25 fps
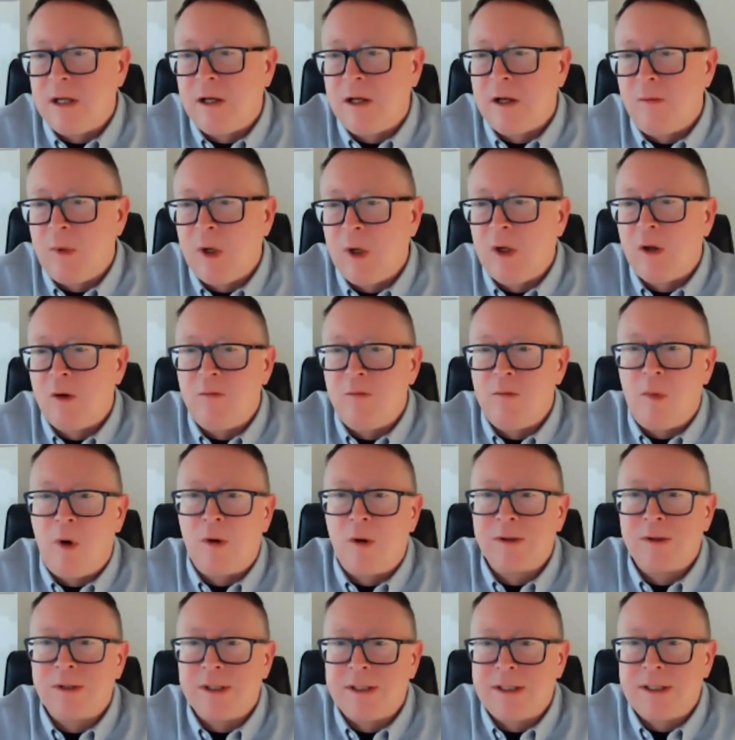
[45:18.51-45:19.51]
They're going to become
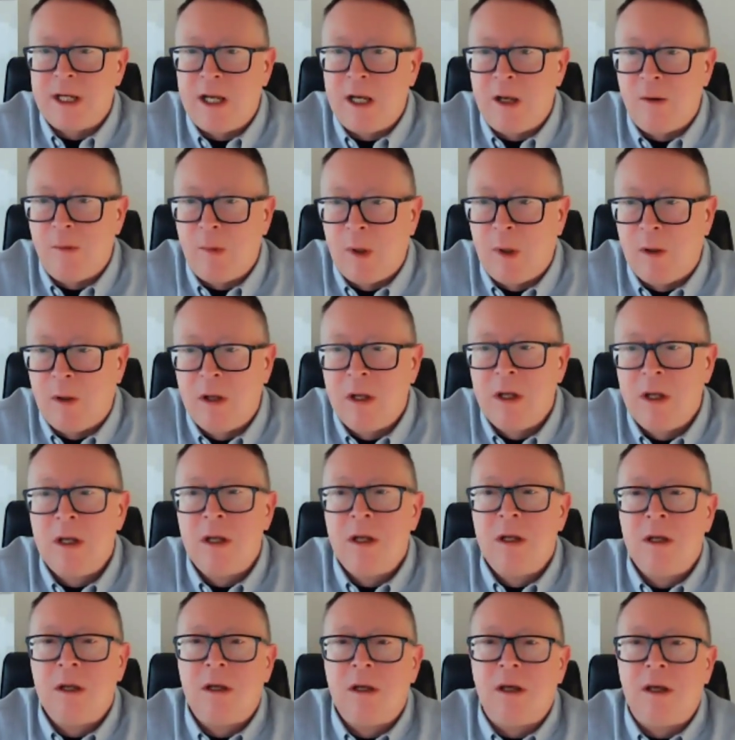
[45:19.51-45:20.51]
more sustainable
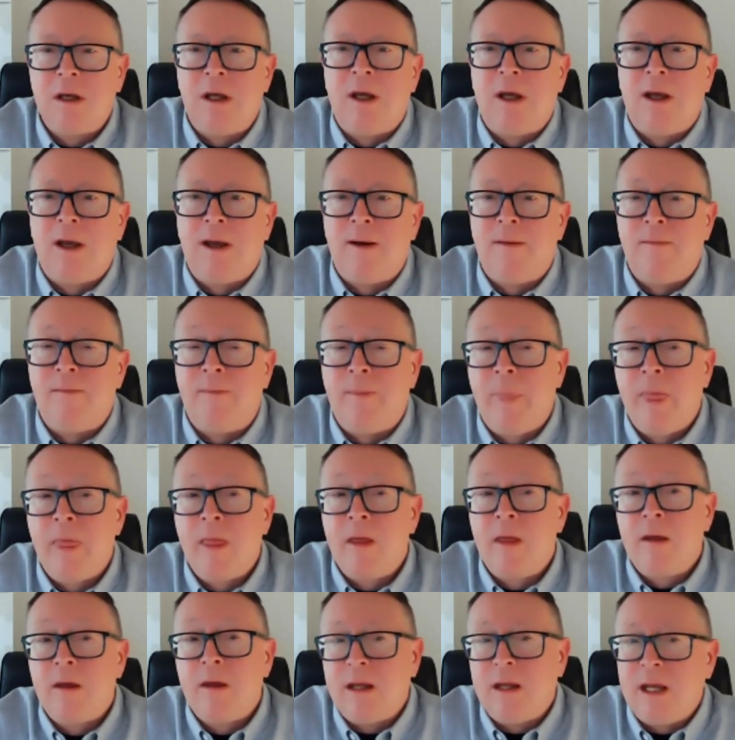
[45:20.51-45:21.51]

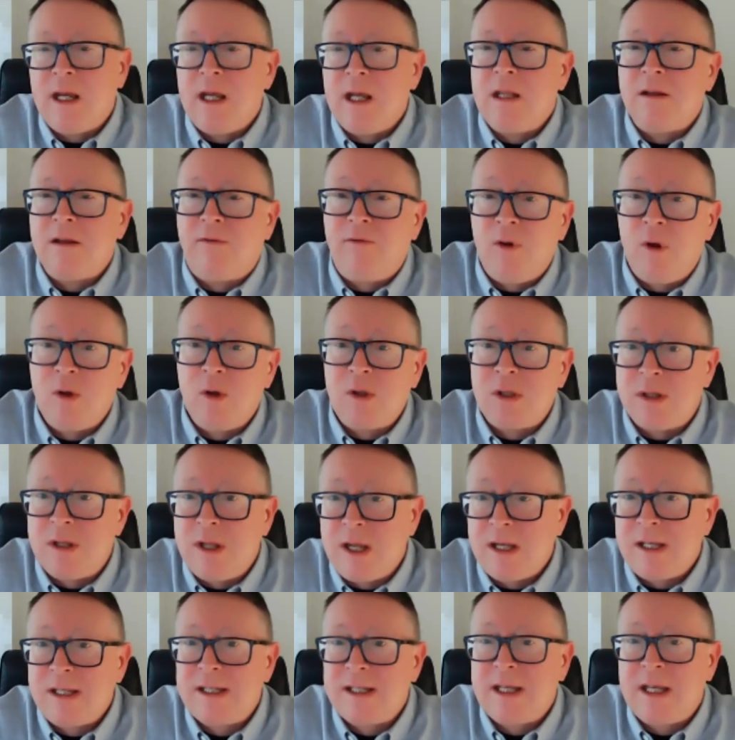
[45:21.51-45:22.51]
in the future.
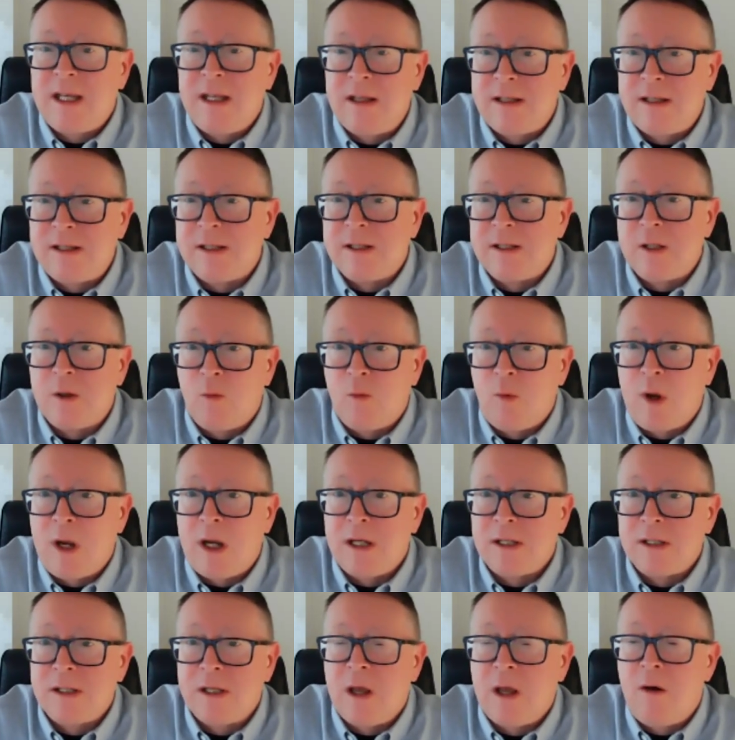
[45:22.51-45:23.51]
They see this is the
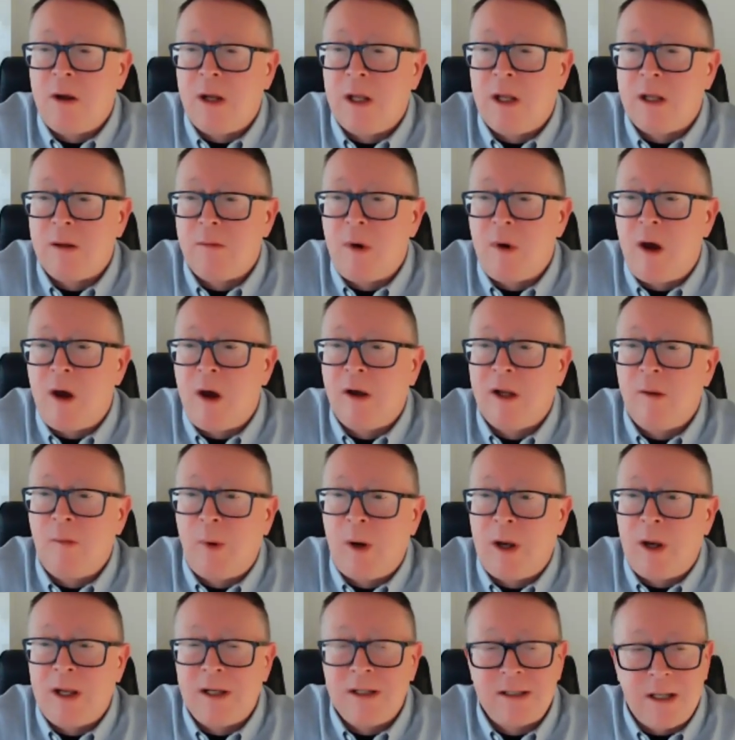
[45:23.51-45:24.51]
way it's going in the
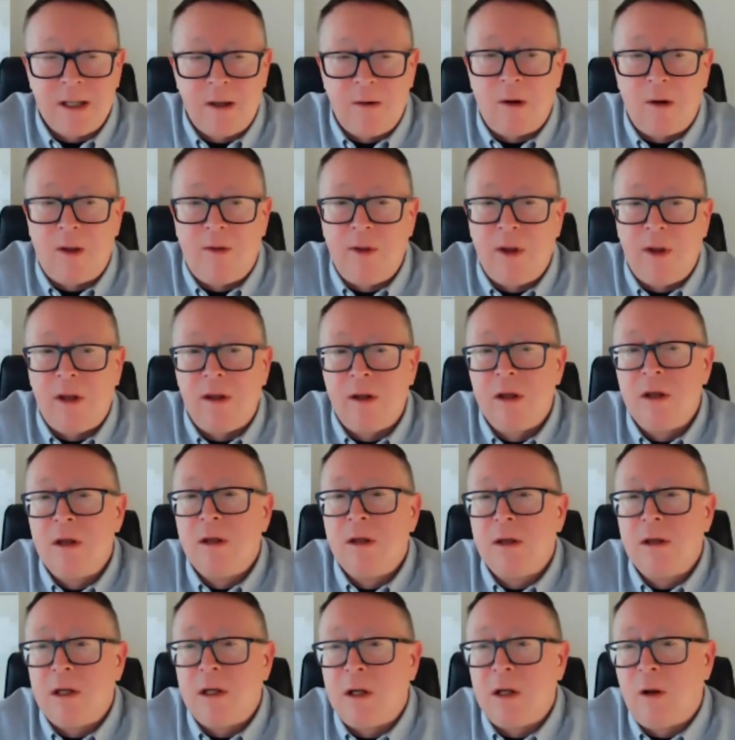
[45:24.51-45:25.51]
marketplace. So I think,
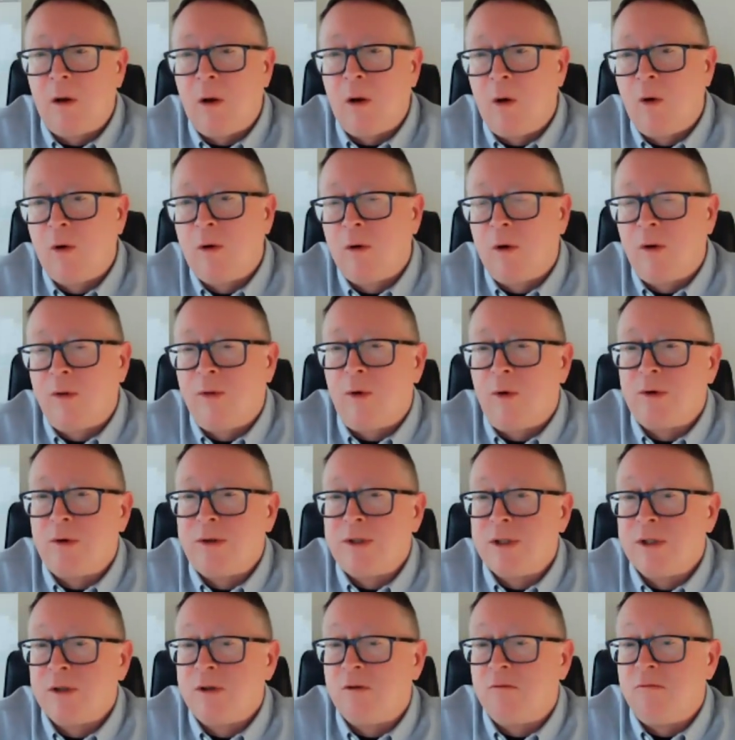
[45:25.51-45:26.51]
local
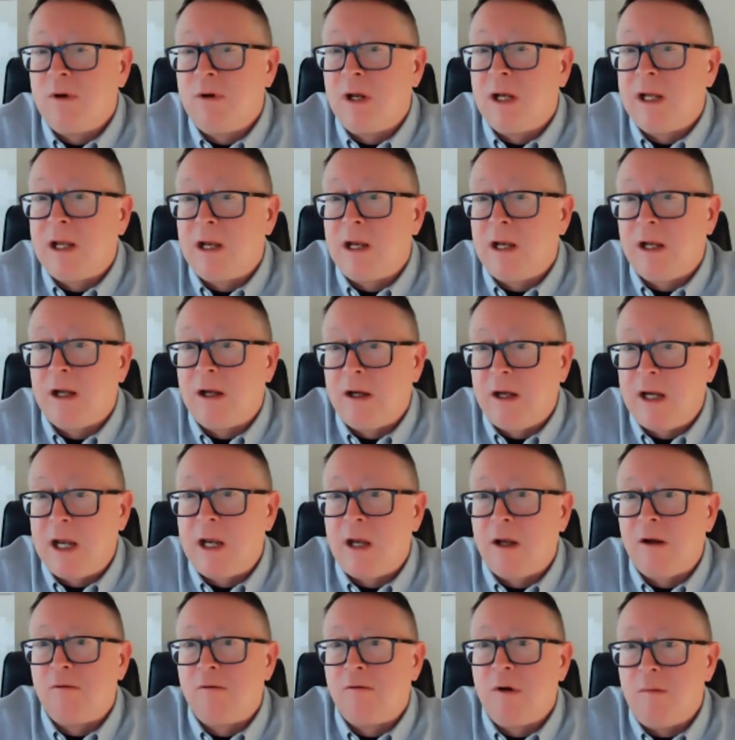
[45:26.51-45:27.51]
authorities could really kind of
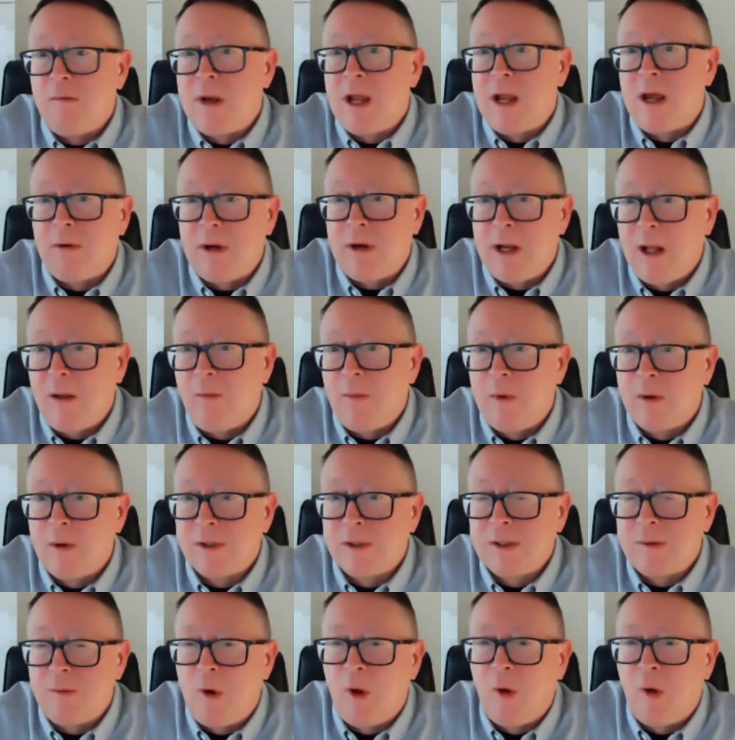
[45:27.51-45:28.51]
get a grip now and help
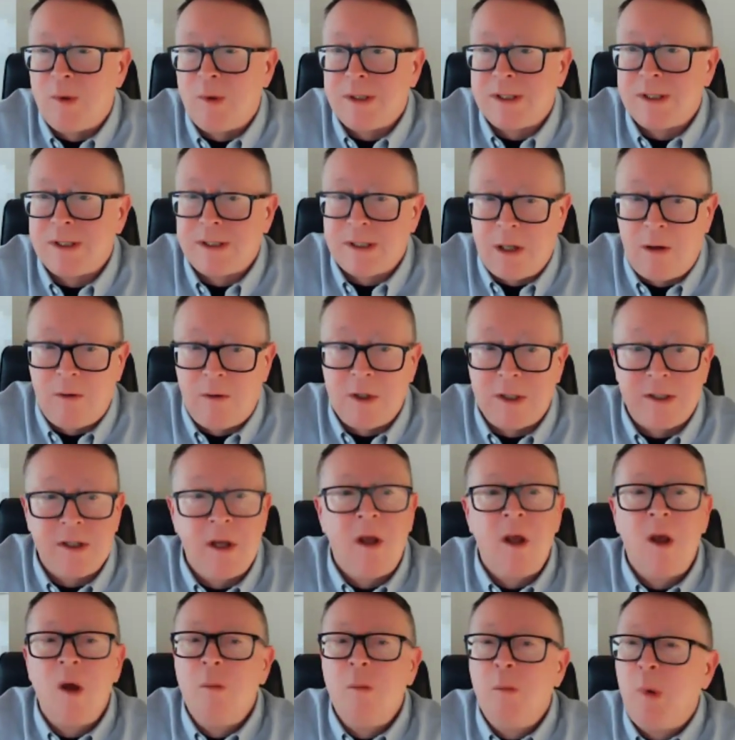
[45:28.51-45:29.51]
those small business
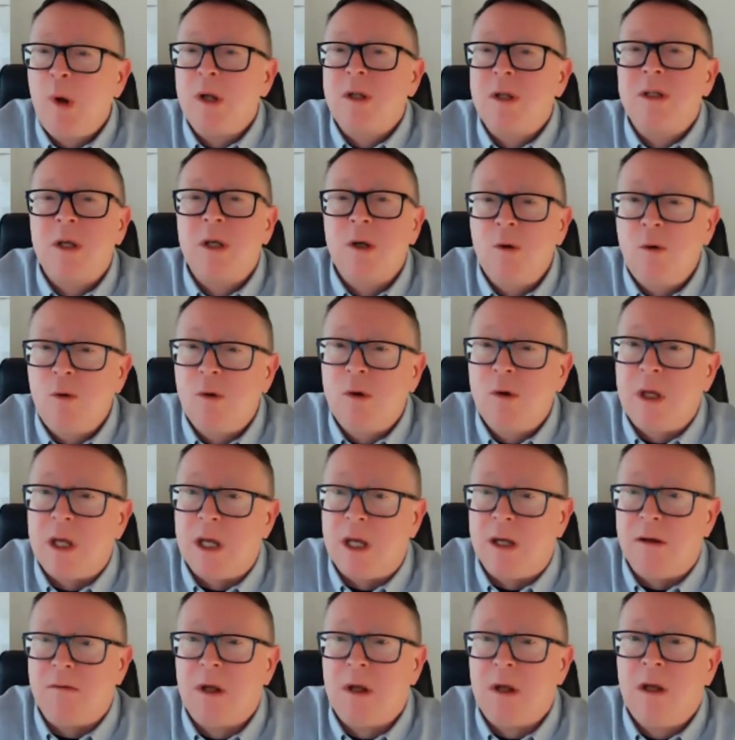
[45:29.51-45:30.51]
owners. But a
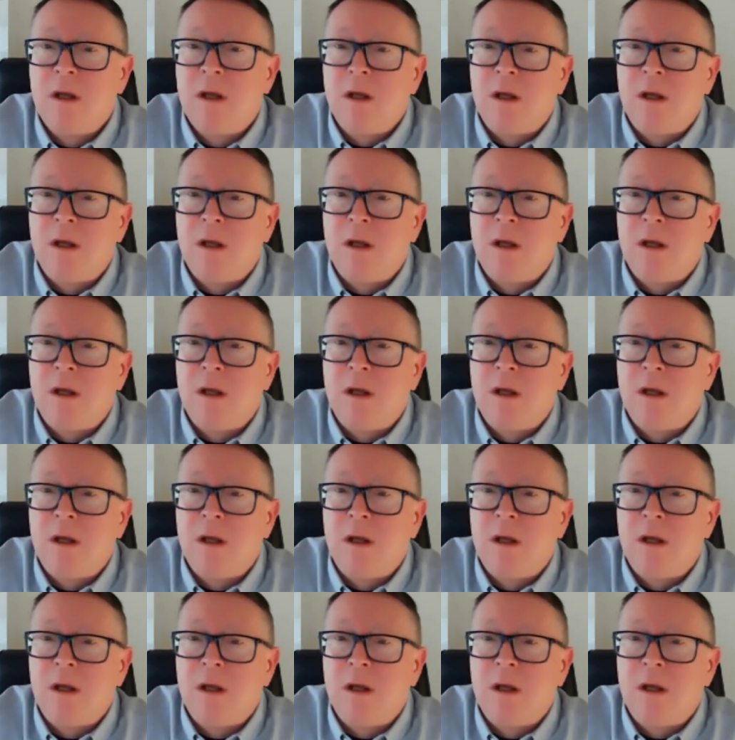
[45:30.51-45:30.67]
toolkit,